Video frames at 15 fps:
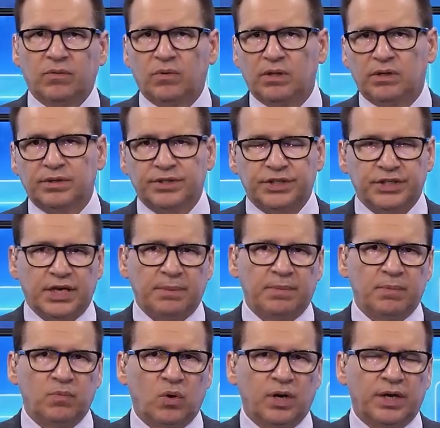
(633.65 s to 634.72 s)
whether it's a
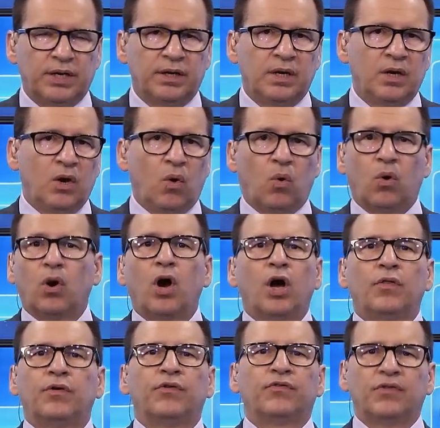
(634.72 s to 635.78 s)
JP Morgan or
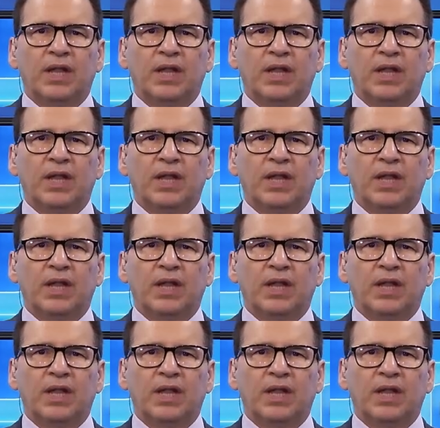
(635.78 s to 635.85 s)
others